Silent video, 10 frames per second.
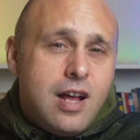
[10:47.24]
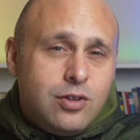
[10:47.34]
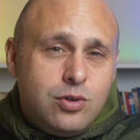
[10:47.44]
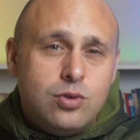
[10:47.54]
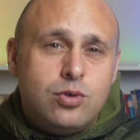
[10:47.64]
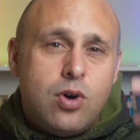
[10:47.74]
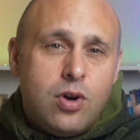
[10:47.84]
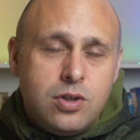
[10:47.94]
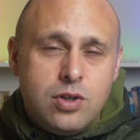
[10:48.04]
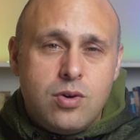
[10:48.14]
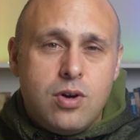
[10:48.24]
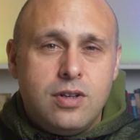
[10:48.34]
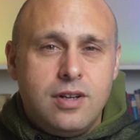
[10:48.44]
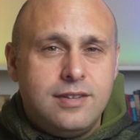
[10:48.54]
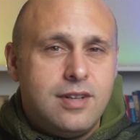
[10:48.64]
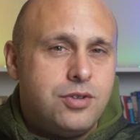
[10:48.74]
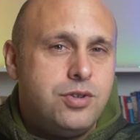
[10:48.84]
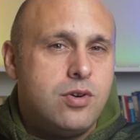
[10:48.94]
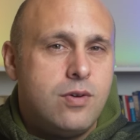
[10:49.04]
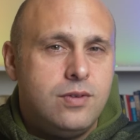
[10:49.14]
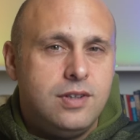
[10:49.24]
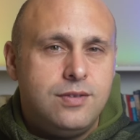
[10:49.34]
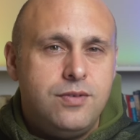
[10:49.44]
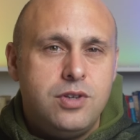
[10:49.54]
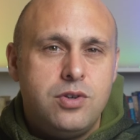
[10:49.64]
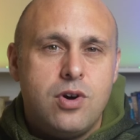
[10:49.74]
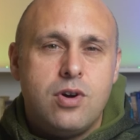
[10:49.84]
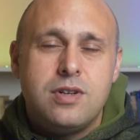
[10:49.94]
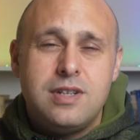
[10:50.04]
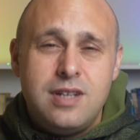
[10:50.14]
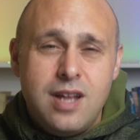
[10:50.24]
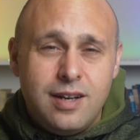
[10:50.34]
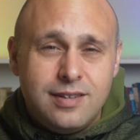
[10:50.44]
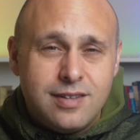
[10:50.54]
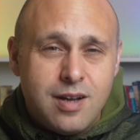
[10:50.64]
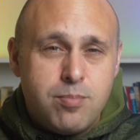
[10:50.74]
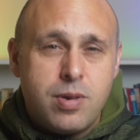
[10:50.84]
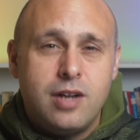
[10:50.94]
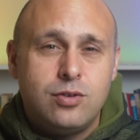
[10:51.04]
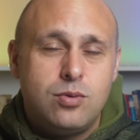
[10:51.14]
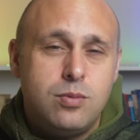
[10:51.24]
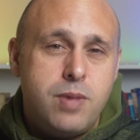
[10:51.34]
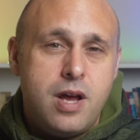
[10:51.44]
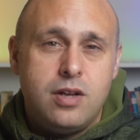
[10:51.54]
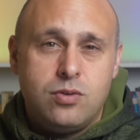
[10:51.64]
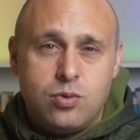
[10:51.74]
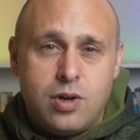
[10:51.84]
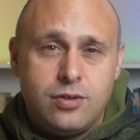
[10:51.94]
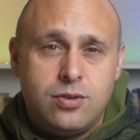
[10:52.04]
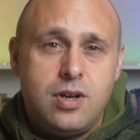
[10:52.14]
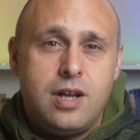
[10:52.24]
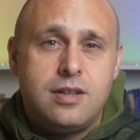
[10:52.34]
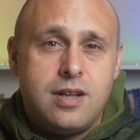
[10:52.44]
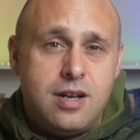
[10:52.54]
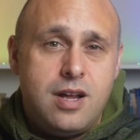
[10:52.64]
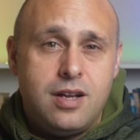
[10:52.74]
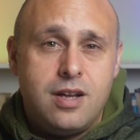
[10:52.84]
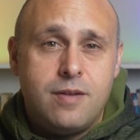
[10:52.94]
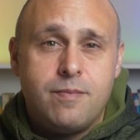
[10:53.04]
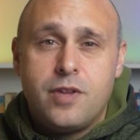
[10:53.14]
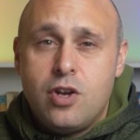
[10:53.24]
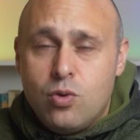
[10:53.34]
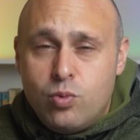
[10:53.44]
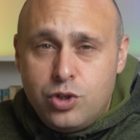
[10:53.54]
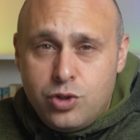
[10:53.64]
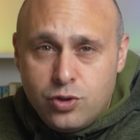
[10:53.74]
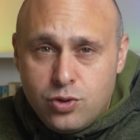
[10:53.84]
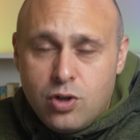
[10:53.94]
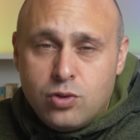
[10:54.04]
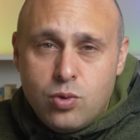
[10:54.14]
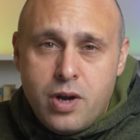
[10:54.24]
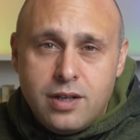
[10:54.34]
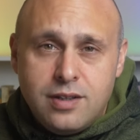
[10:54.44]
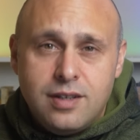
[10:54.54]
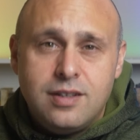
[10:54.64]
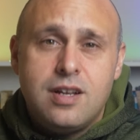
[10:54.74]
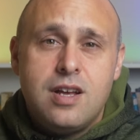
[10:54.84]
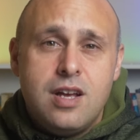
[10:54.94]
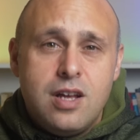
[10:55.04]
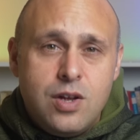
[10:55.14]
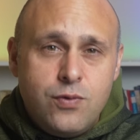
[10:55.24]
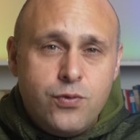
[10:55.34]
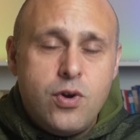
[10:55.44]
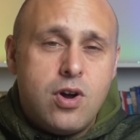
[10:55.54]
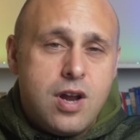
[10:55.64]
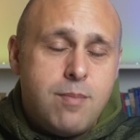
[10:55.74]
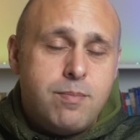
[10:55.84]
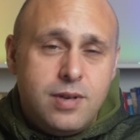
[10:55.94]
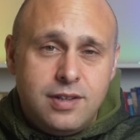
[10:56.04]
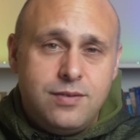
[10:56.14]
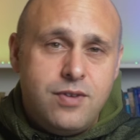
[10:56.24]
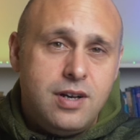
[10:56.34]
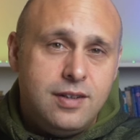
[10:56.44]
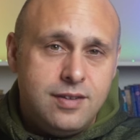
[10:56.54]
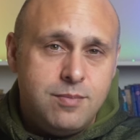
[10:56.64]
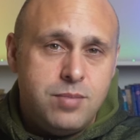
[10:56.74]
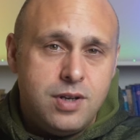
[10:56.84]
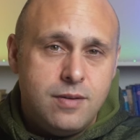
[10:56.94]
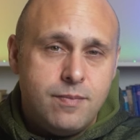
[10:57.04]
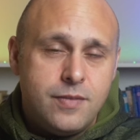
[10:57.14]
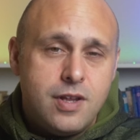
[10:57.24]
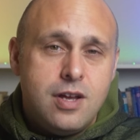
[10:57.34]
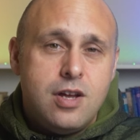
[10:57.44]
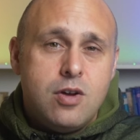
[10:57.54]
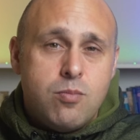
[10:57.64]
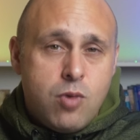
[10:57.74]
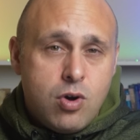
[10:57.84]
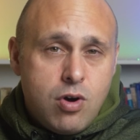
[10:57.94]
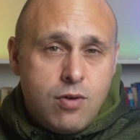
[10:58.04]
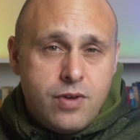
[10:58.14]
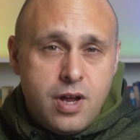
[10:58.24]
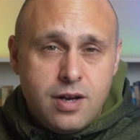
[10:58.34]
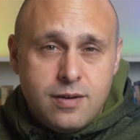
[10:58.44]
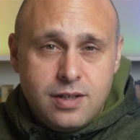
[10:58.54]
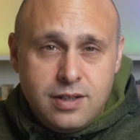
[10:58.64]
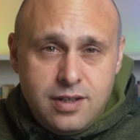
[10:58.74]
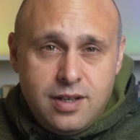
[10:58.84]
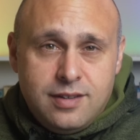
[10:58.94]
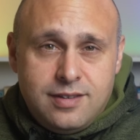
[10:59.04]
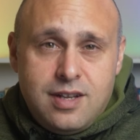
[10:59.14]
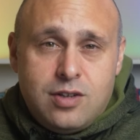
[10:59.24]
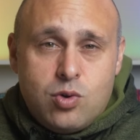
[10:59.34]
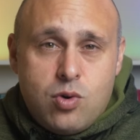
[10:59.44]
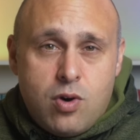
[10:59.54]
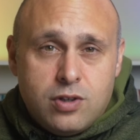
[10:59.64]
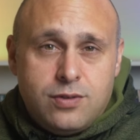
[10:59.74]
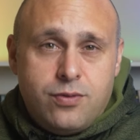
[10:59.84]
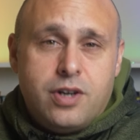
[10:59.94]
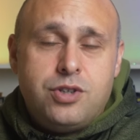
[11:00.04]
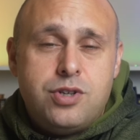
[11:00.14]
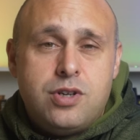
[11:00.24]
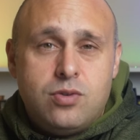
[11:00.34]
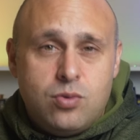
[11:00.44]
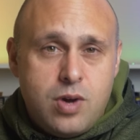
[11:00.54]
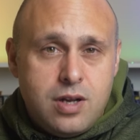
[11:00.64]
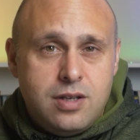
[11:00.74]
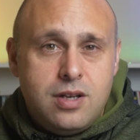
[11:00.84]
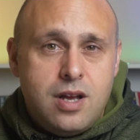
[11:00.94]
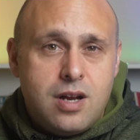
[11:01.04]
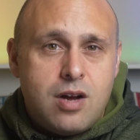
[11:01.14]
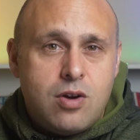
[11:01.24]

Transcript: As you saw in the coding section of this video, there's a price to pay to isolate a layer, which is not worth it if your app is very simple. Moreover, things that caused friction 20 years